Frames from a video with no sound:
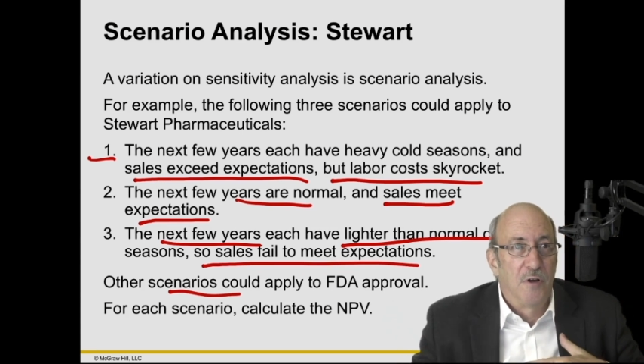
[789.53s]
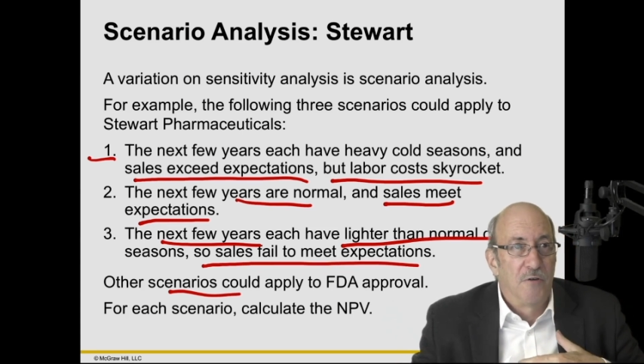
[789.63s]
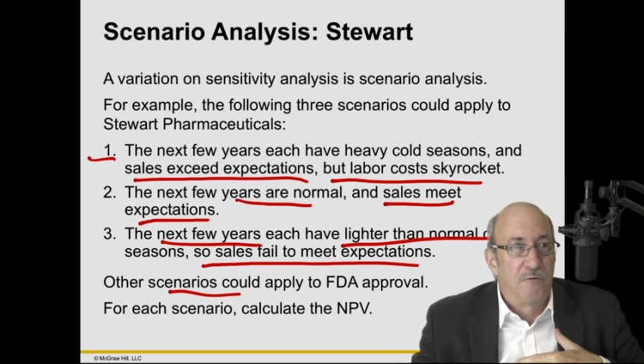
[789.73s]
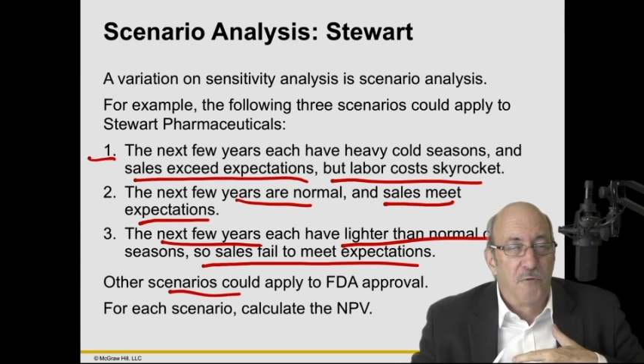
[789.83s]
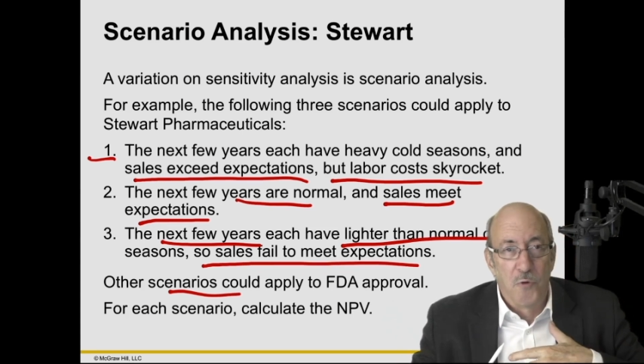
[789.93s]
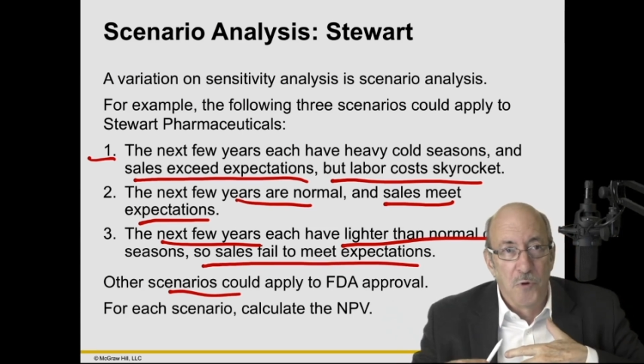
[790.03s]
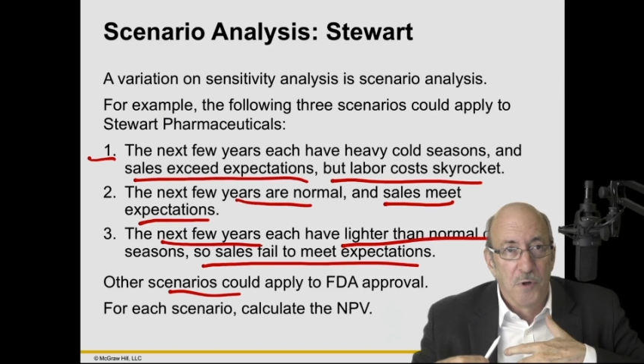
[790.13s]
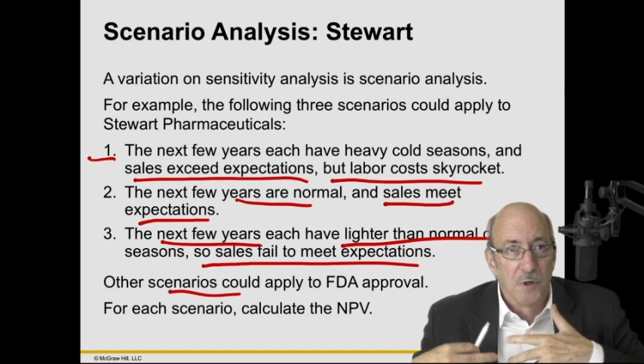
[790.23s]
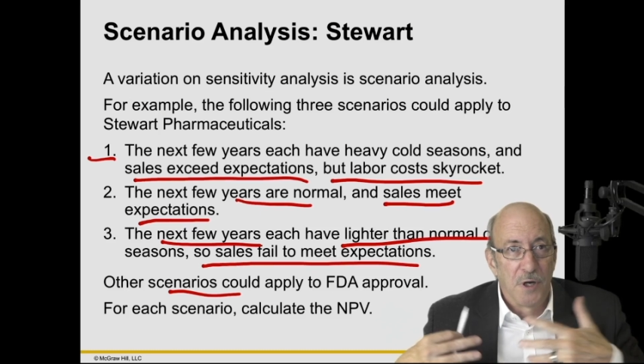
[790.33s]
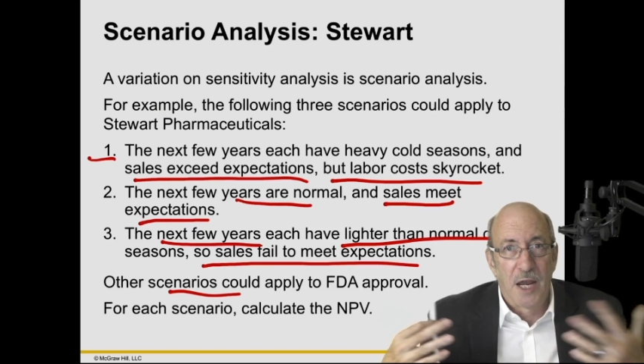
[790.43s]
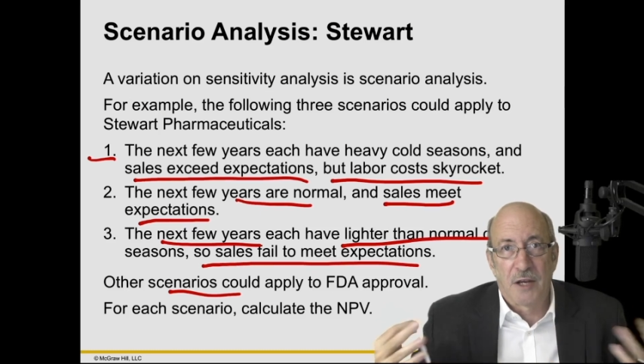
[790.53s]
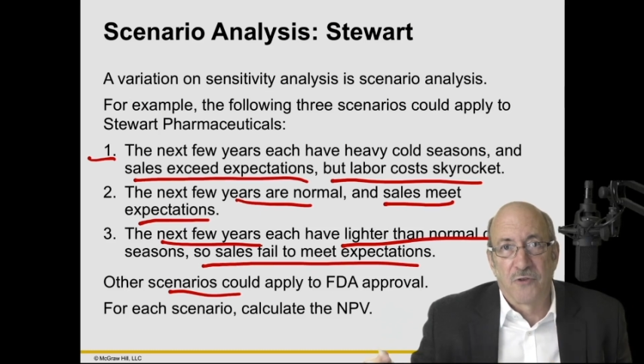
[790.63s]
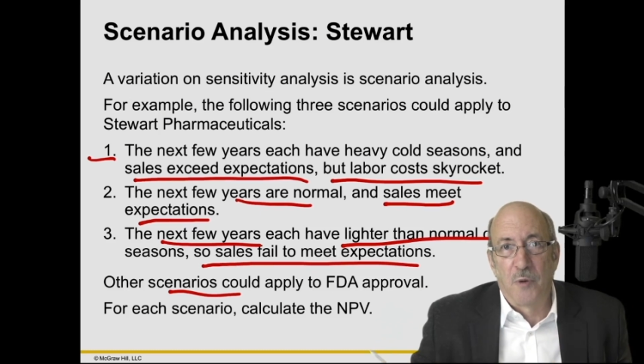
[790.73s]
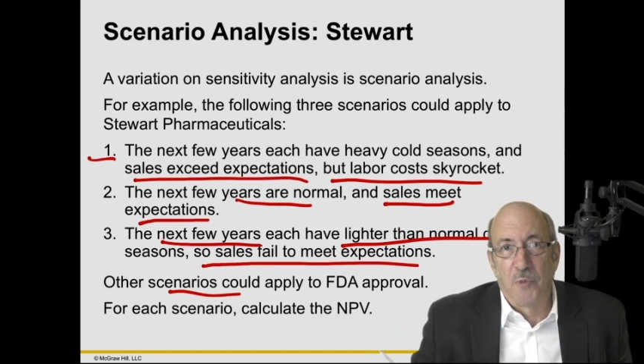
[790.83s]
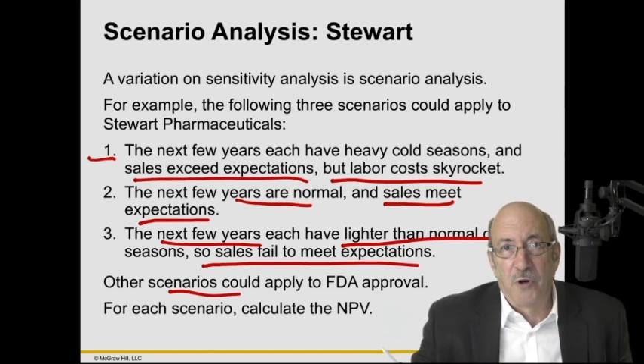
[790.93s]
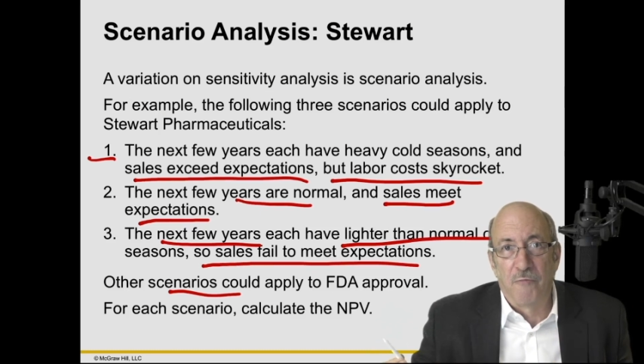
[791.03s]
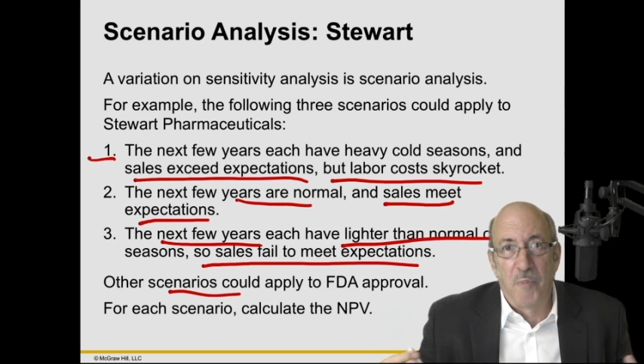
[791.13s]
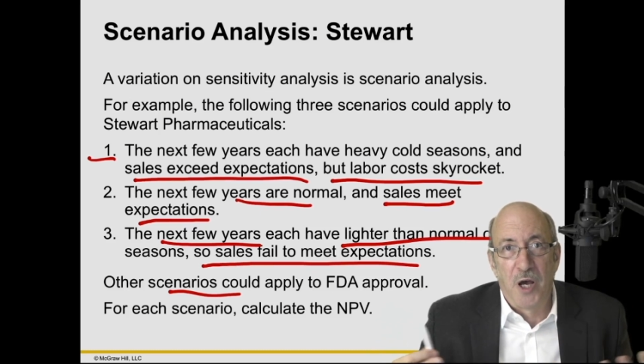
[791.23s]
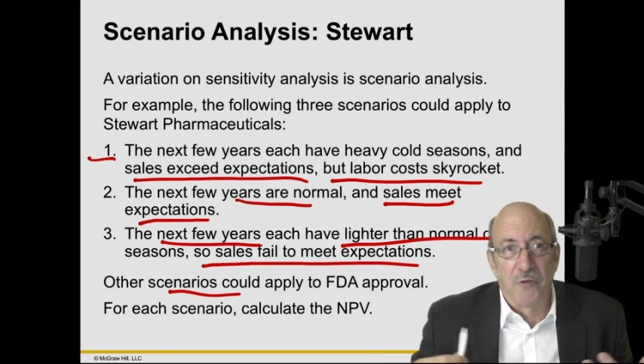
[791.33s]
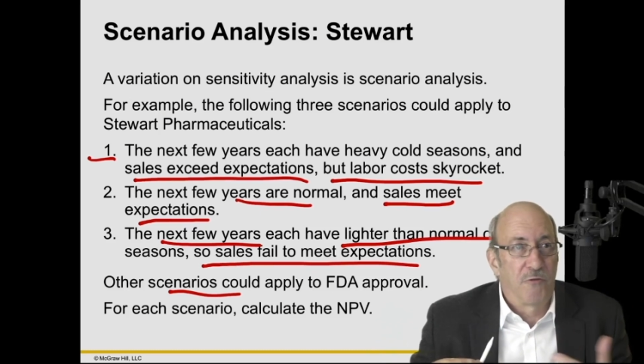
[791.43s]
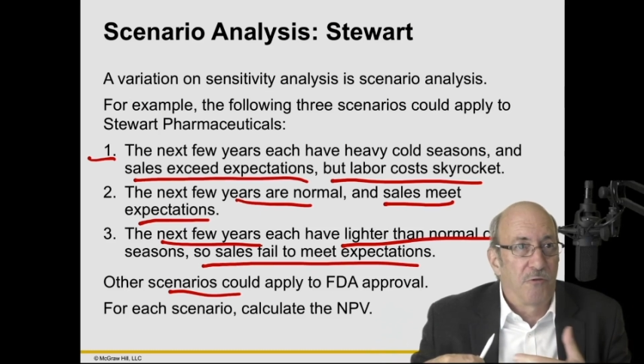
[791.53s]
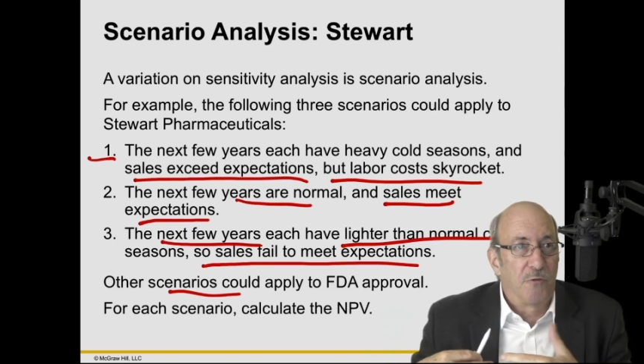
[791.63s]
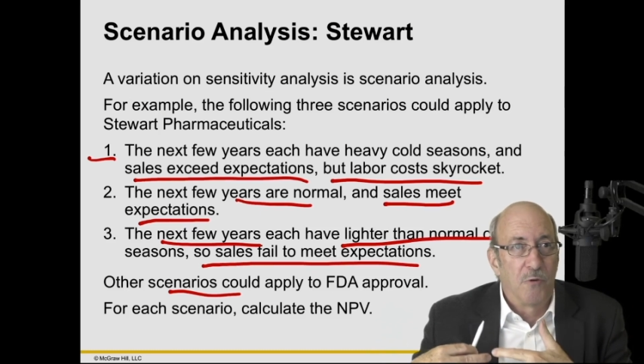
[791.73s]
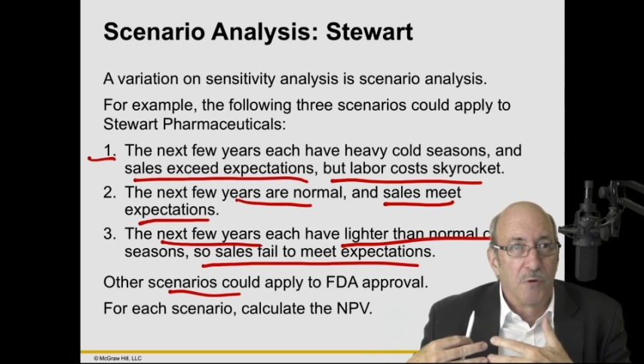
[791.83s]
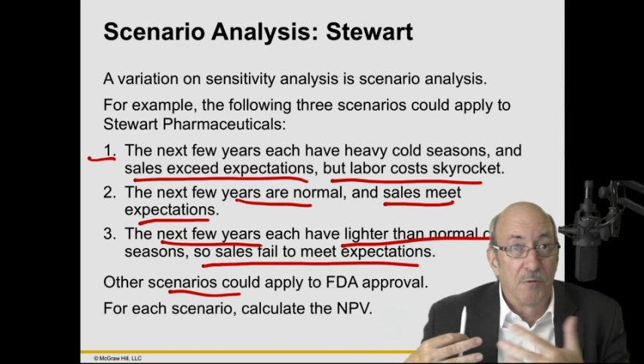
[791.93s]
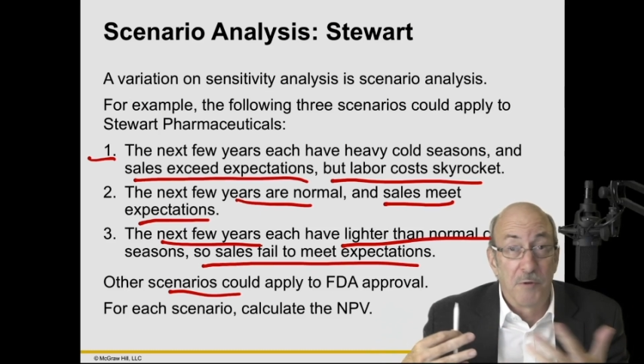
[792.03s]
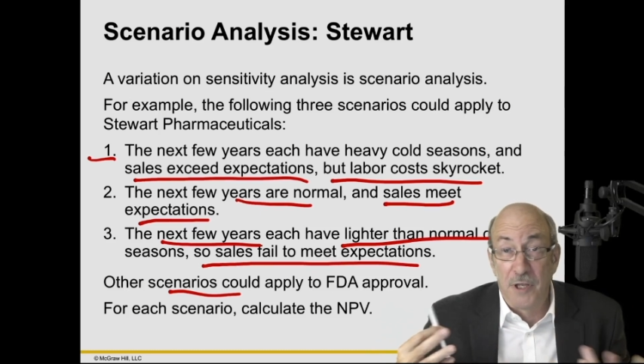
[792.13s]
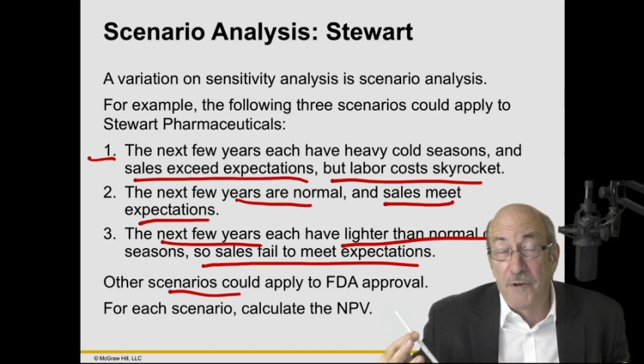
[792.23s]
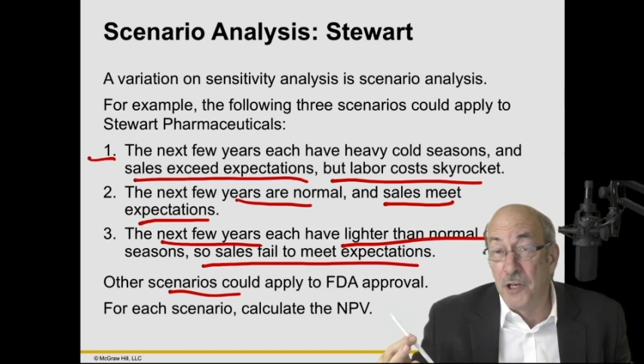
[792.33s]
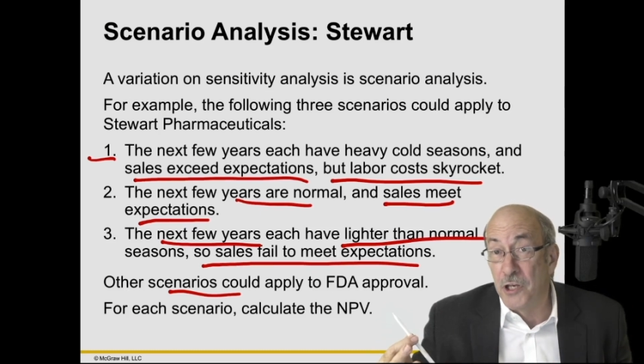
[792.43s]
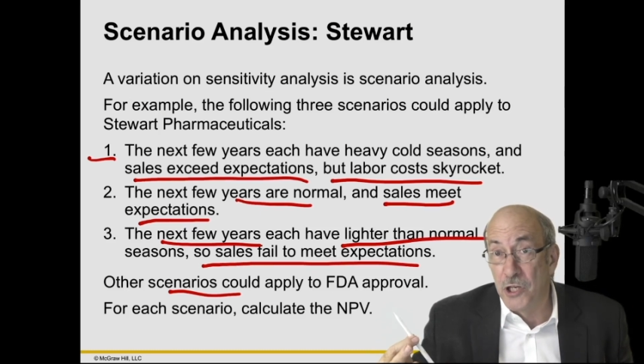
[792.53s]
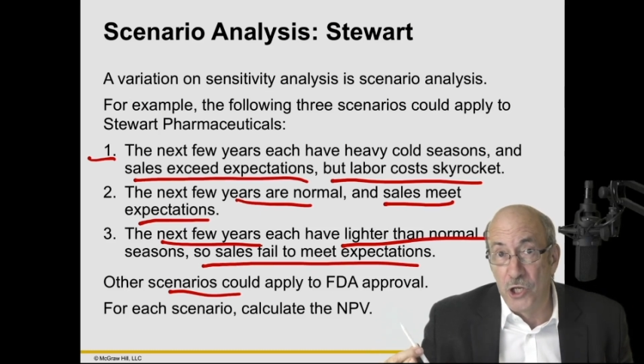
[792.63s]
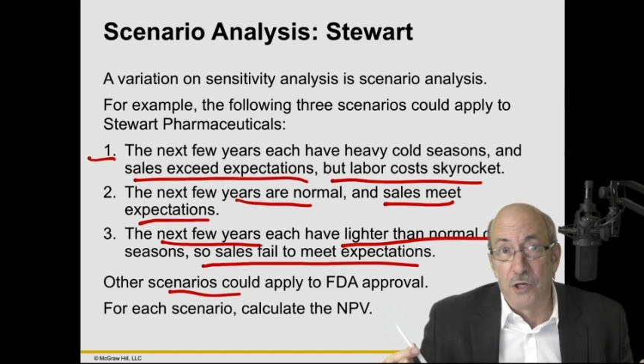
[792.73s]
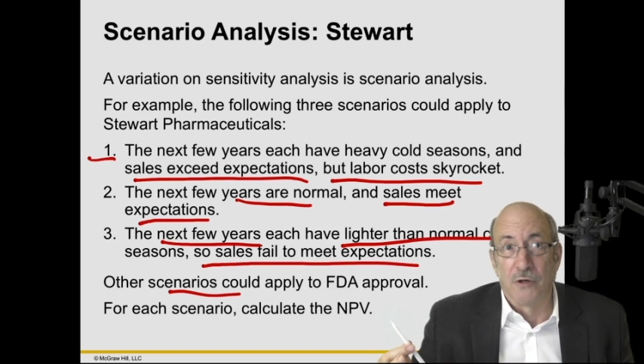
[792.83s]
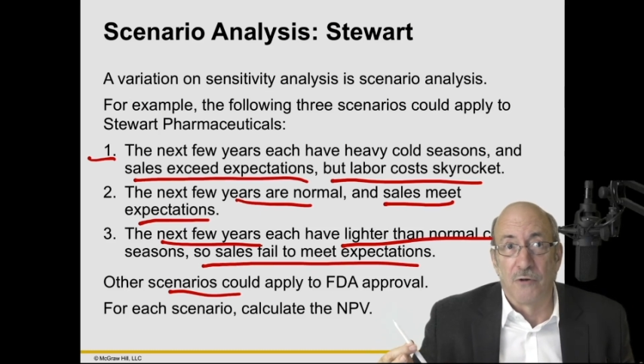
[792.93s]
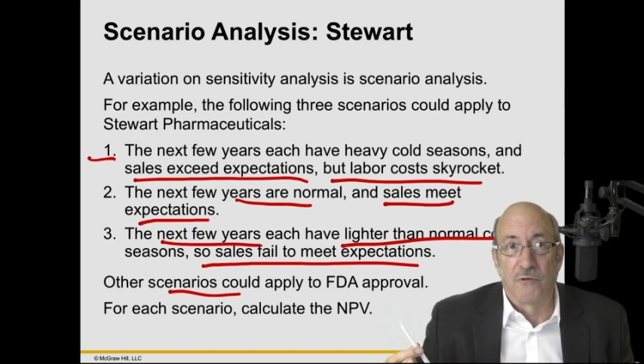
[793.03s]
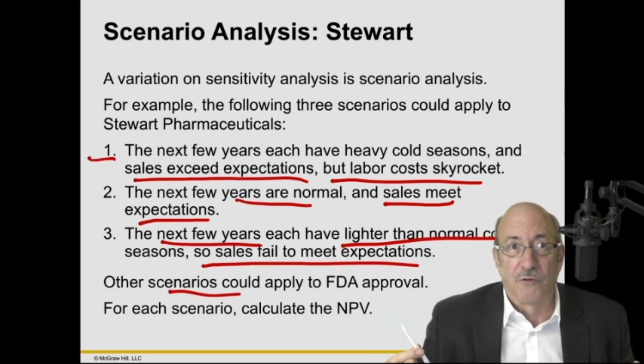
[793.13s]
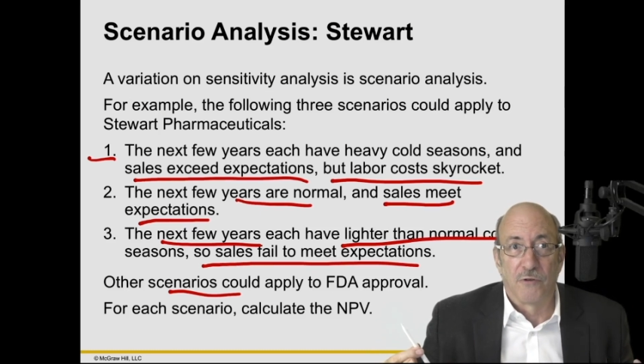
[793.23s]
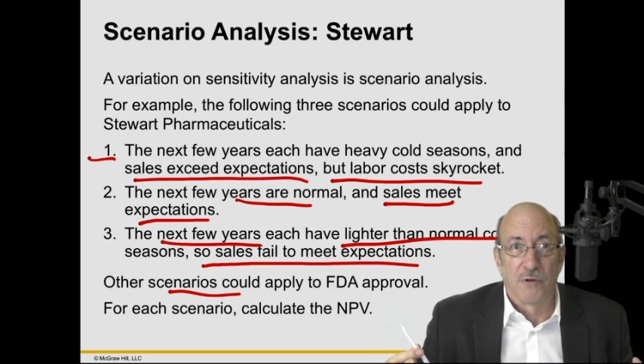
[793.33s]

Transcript: for X number of months or even years.